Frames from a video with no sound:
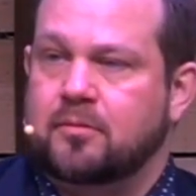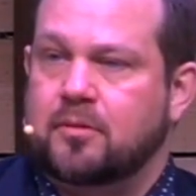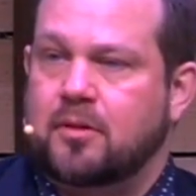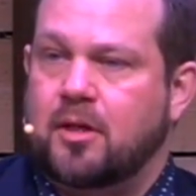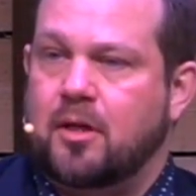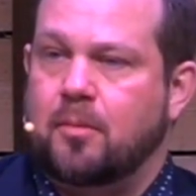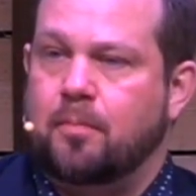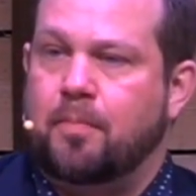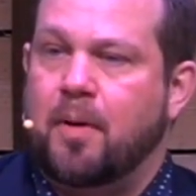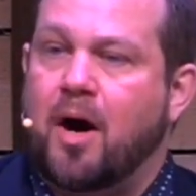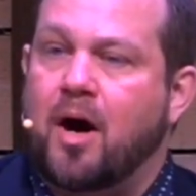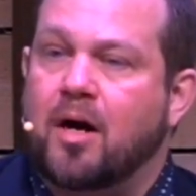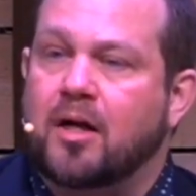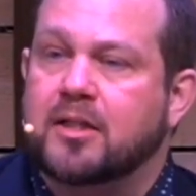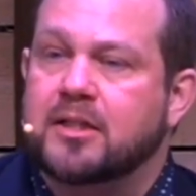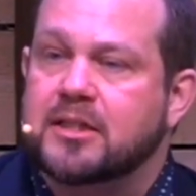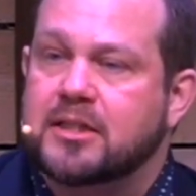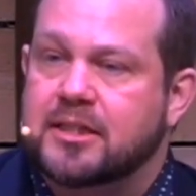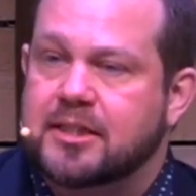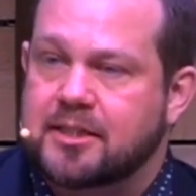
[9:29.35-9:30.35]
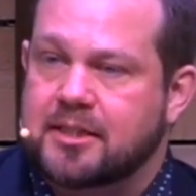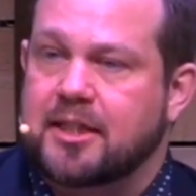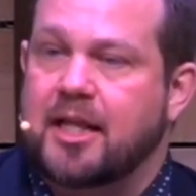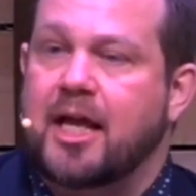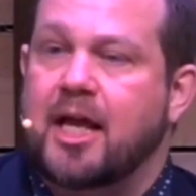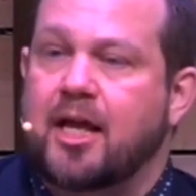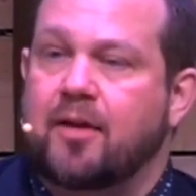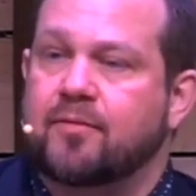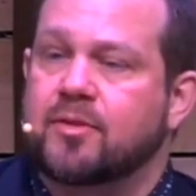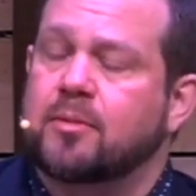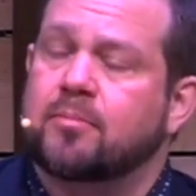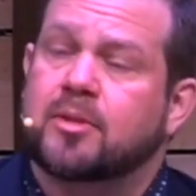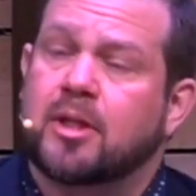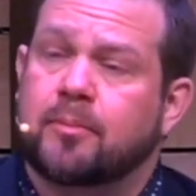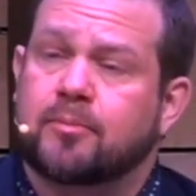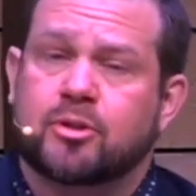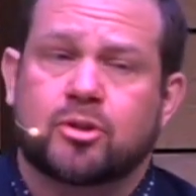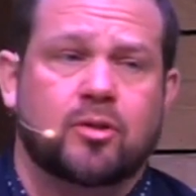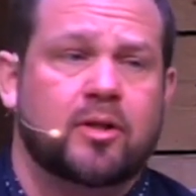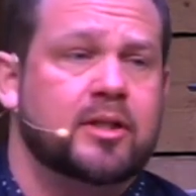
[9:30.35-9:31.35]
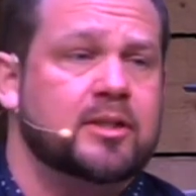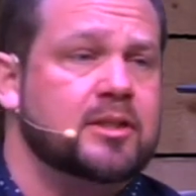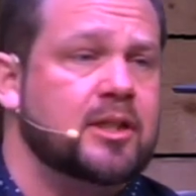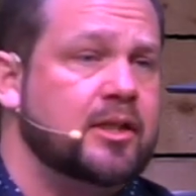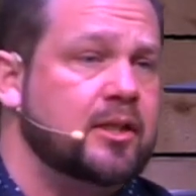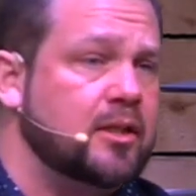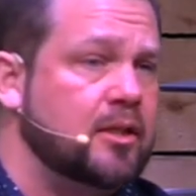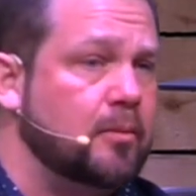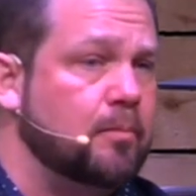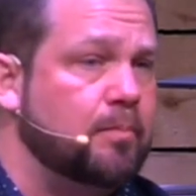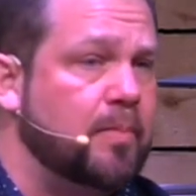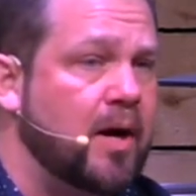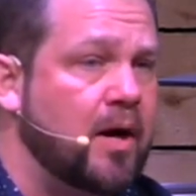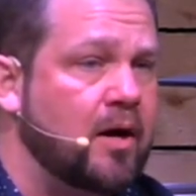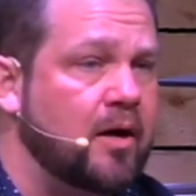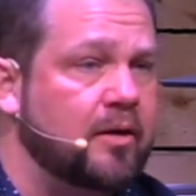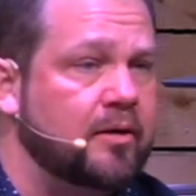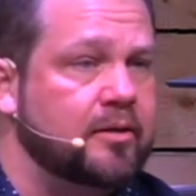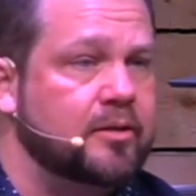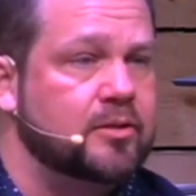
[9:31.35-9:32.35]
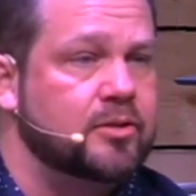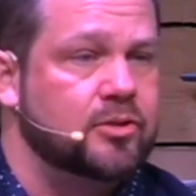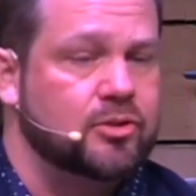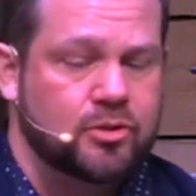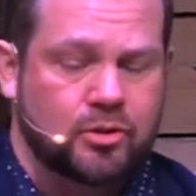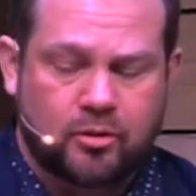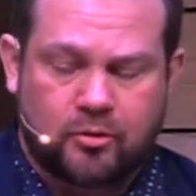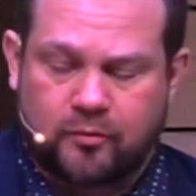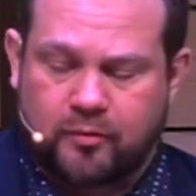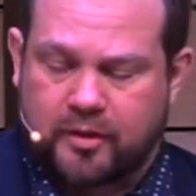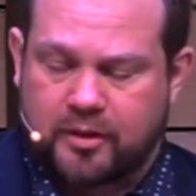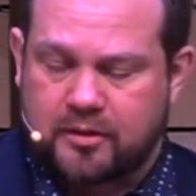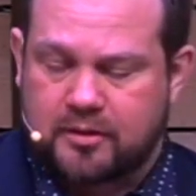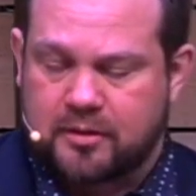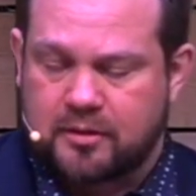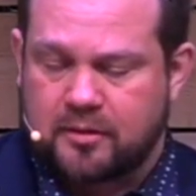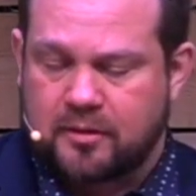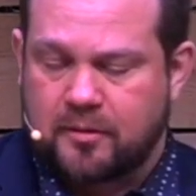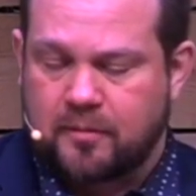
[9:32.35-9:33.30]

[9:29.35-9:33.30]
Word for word: a bond slave, sometimes translated a bond servant,